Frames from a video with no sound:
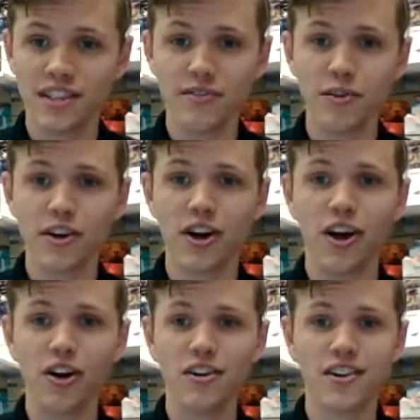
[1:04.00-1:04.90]
different
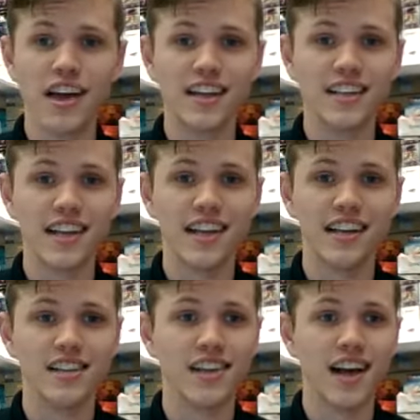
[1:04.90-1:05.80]
card that
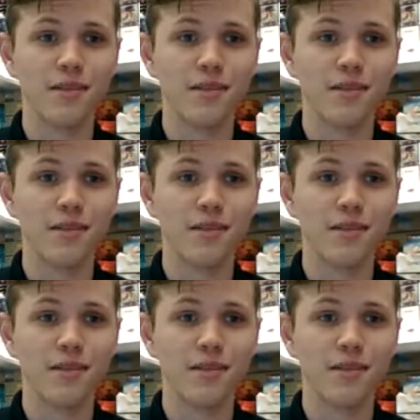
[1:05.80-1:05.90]
is